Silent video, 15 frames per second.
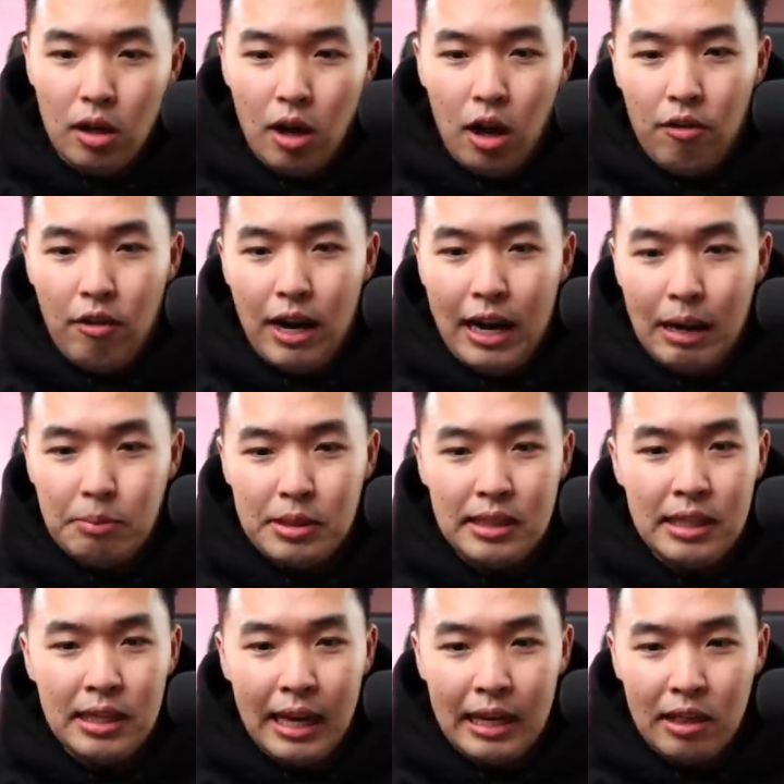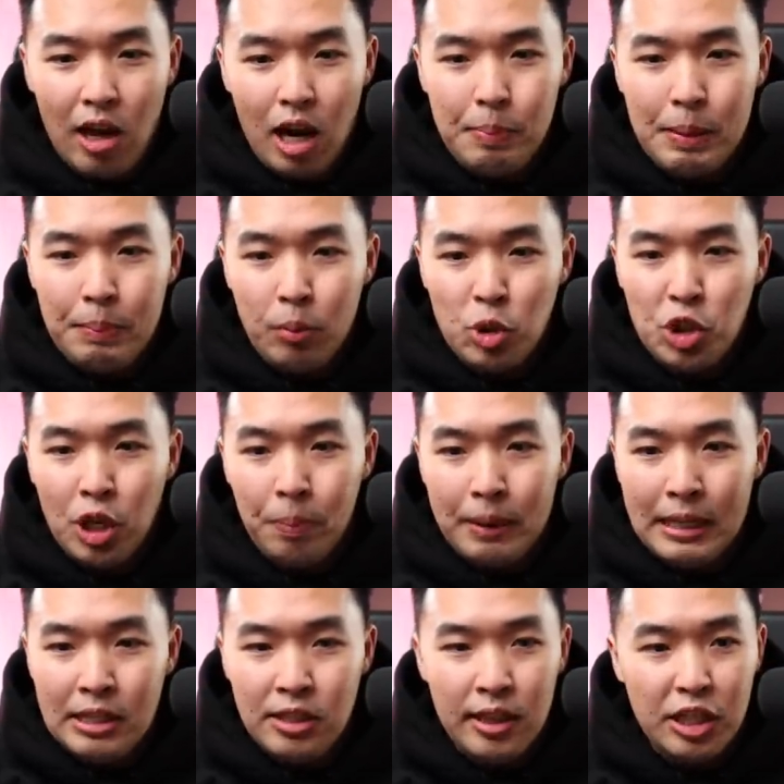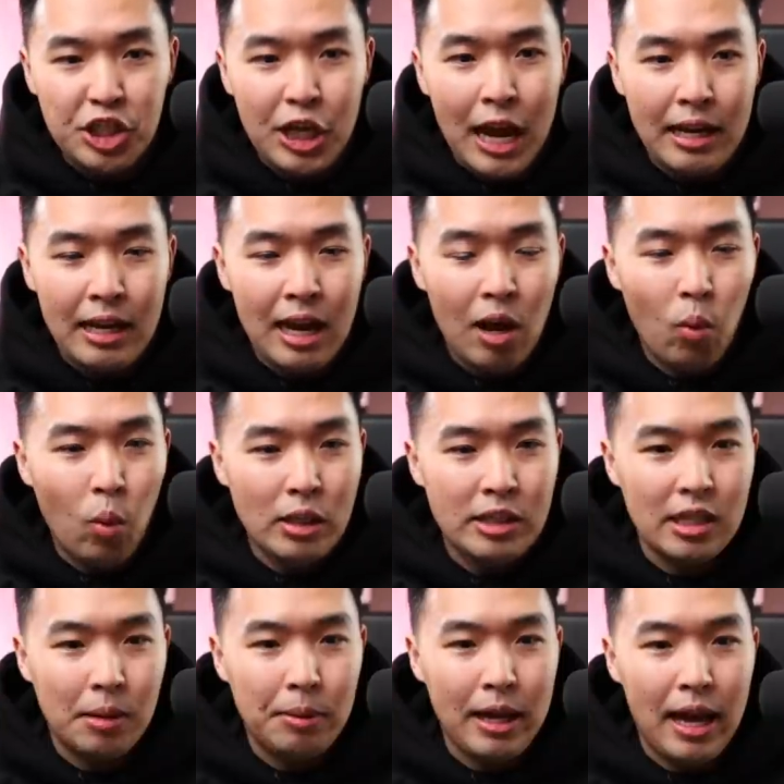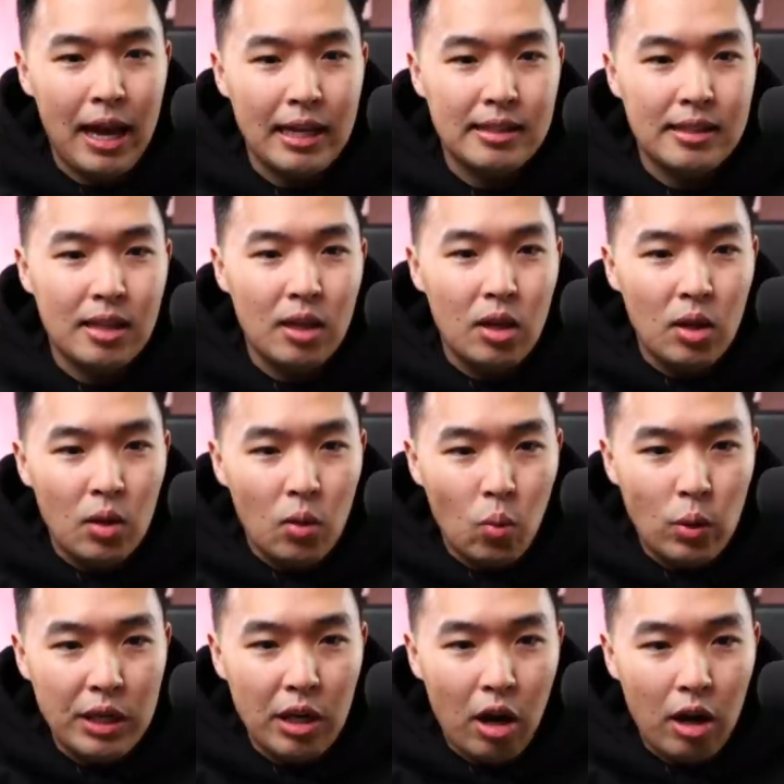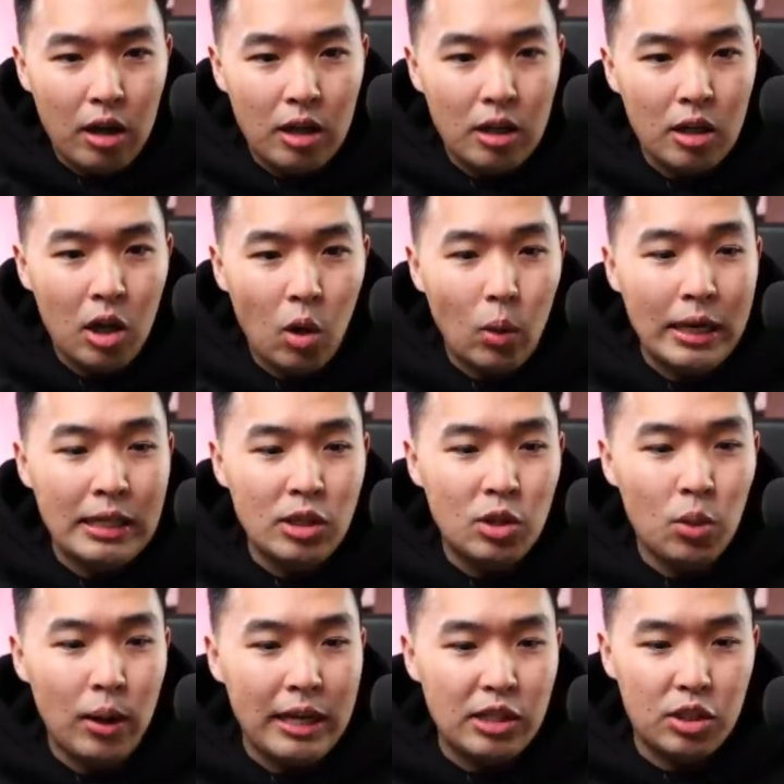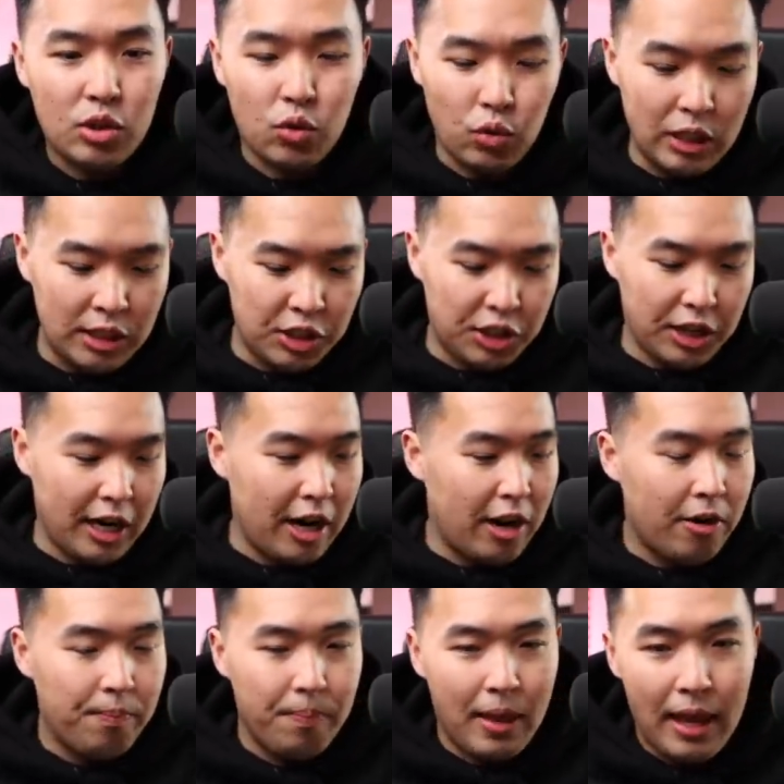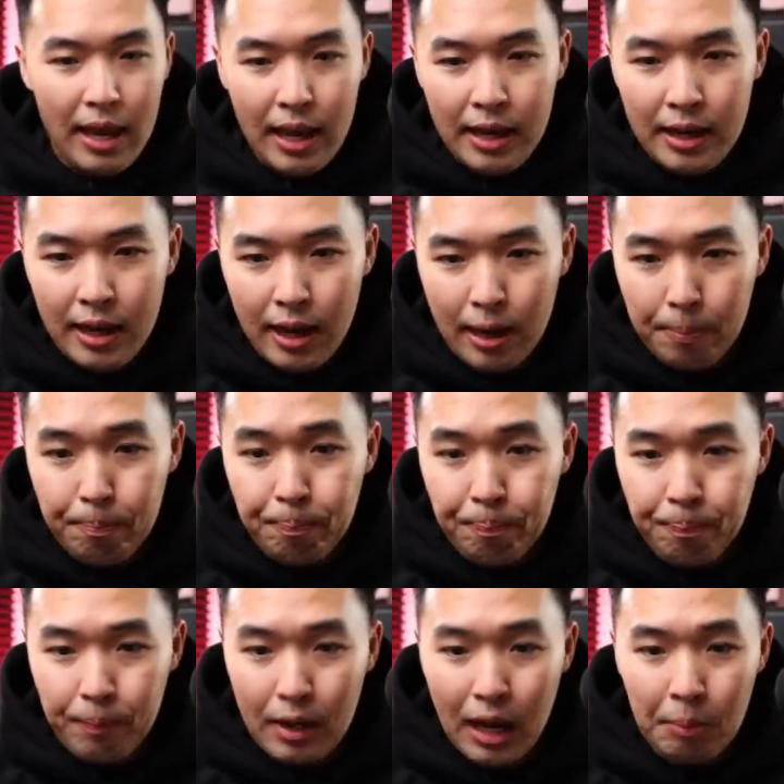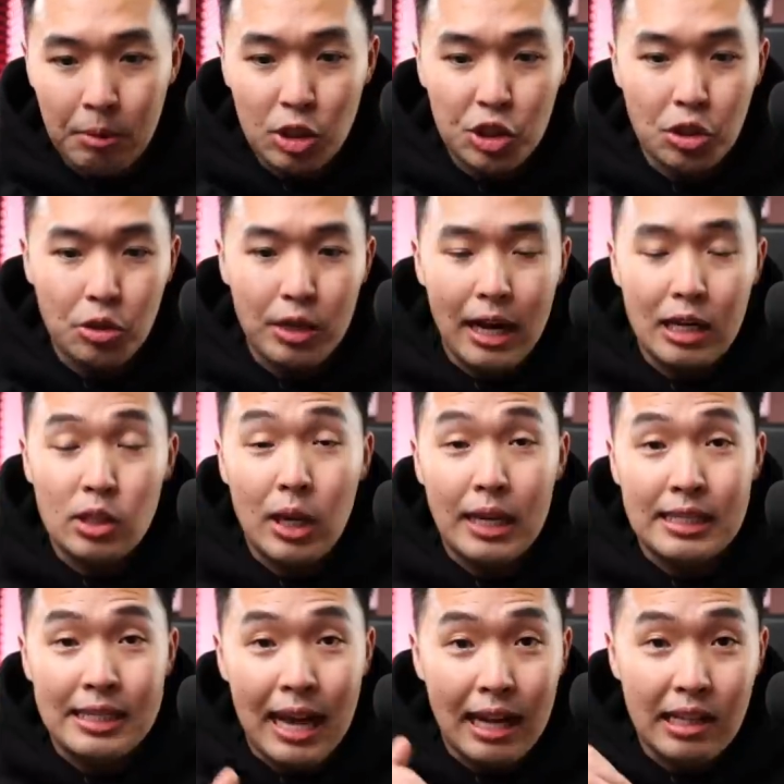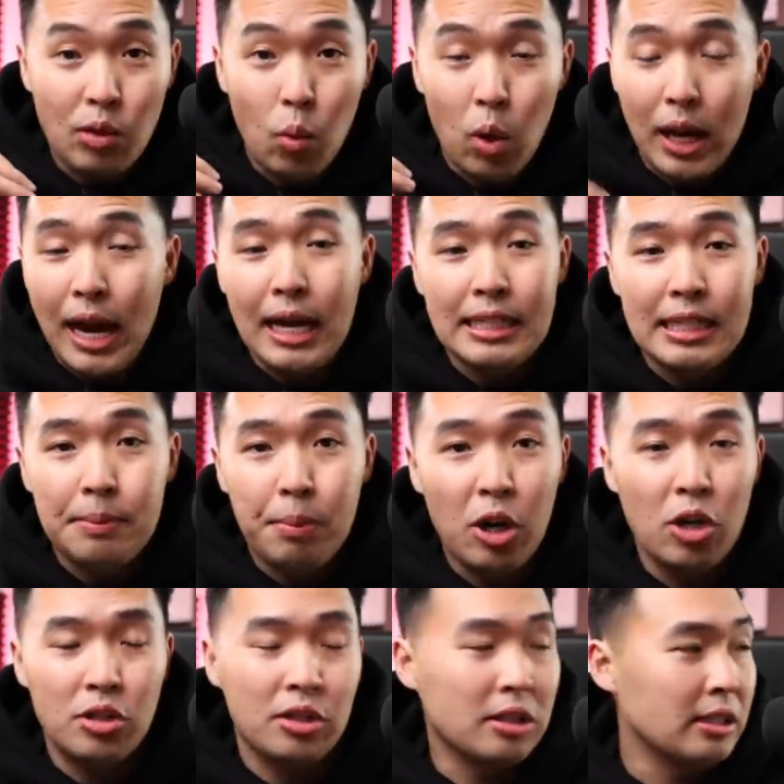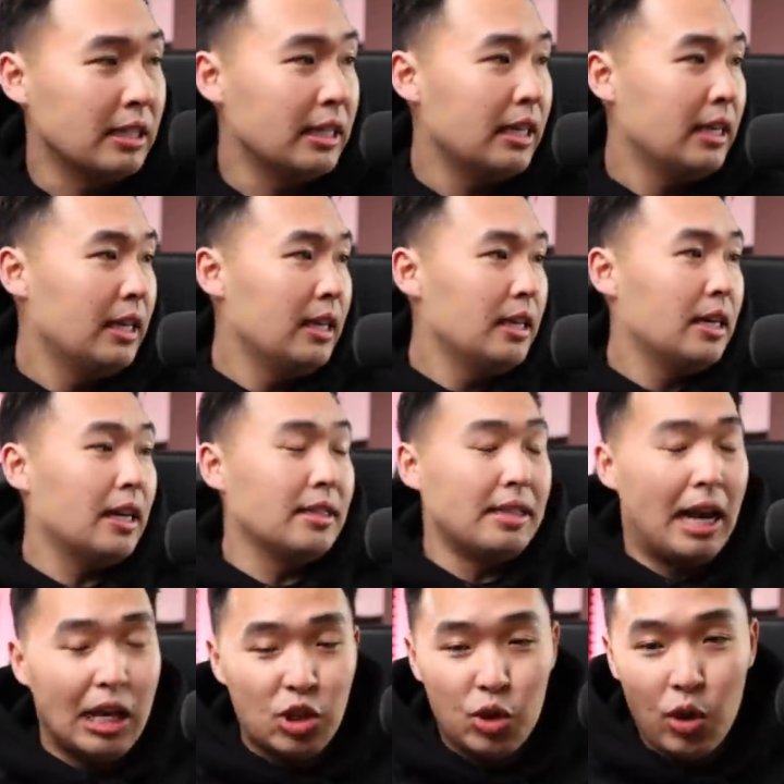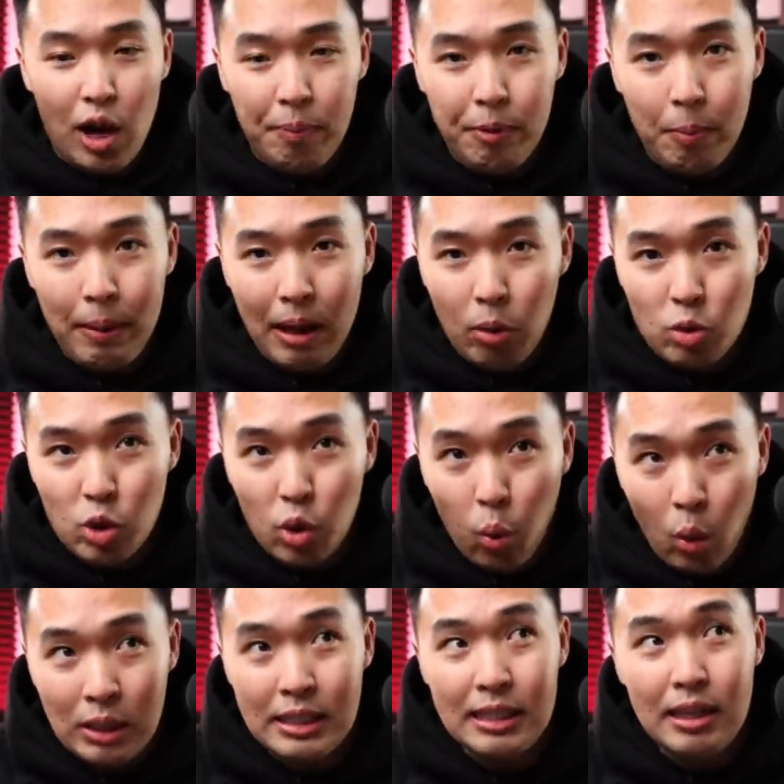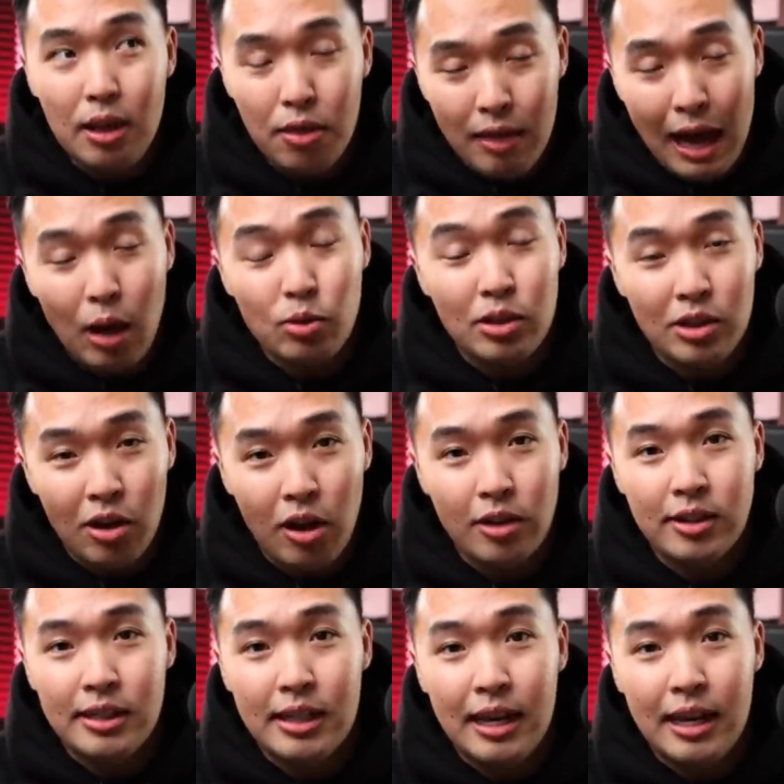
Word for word: All right, I'm seeing a lot of people jump into the chat now. What's up, guys? We are going to go into a screen share and um, I'm going to show you guys exactly what I did personally because I dropped about $20,000